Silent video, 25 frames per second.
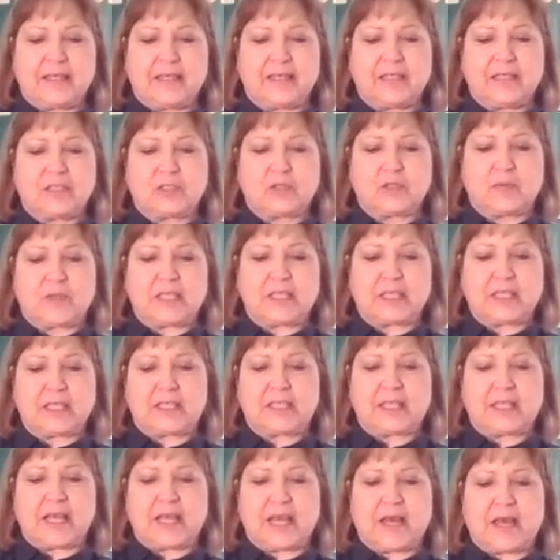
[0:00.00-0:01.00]
Squeeze it
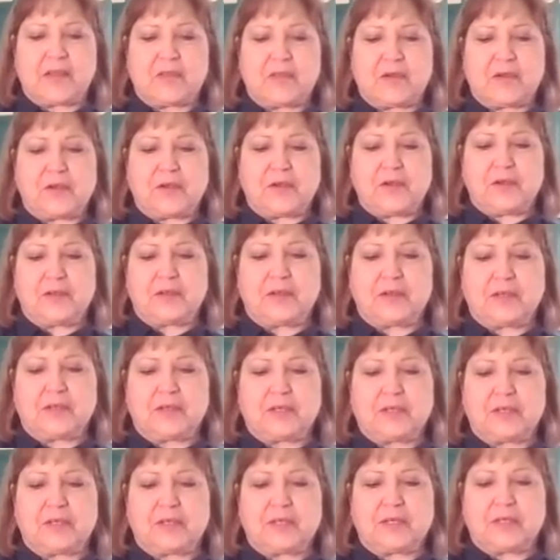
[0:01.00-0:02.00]
together.
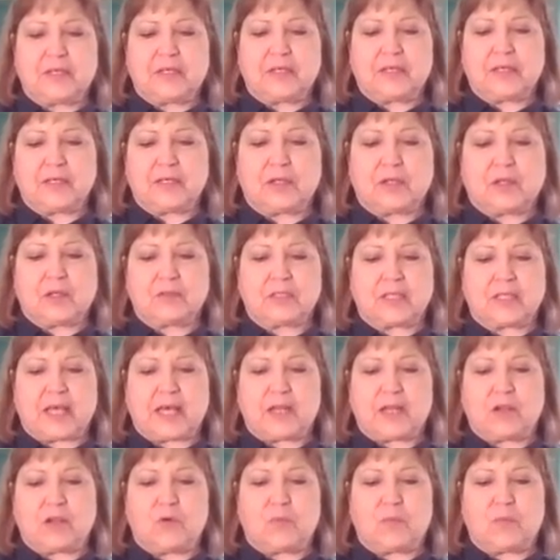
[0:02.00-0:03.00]
Close
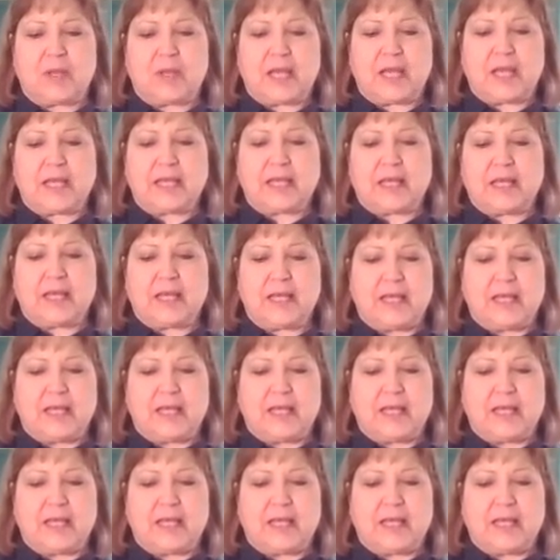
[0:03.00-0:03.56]
that opening.